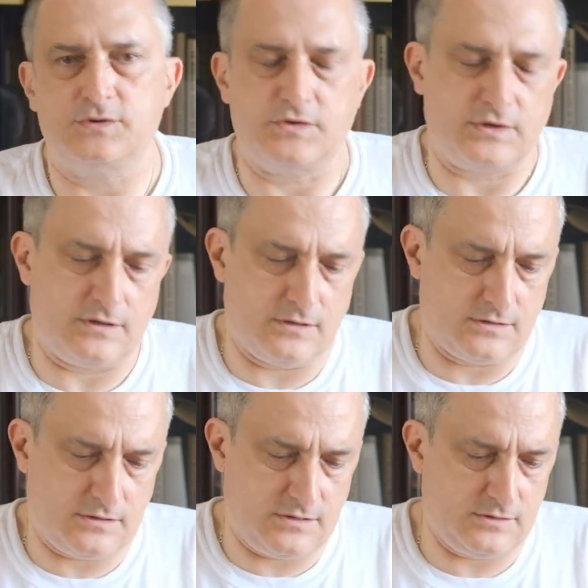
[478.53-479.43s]

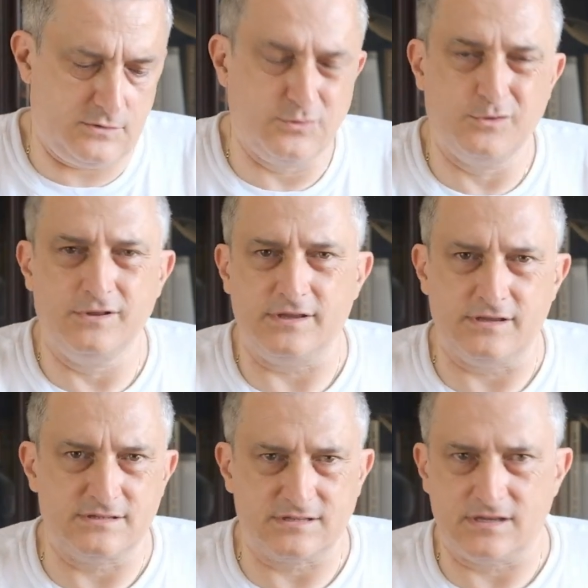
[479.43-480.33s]
The tool
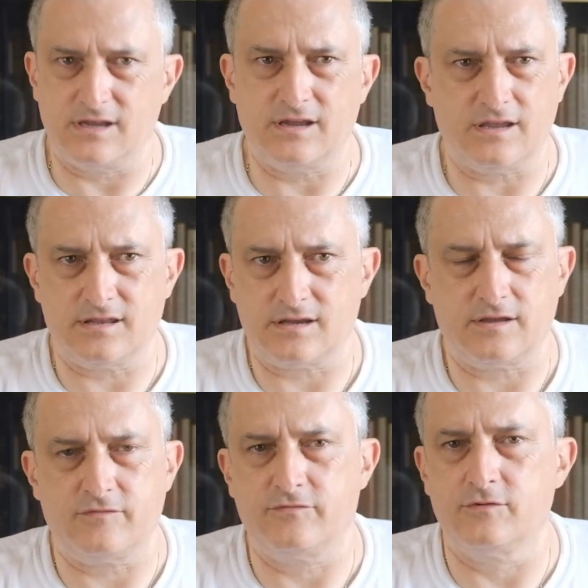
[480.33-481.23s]
is in
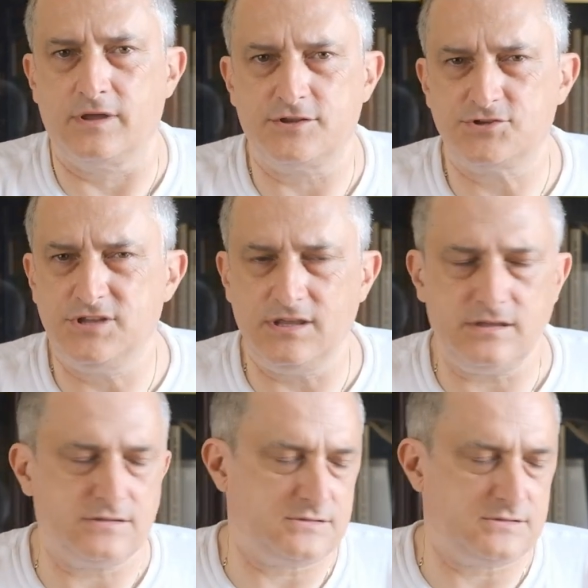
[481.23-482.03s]
full HD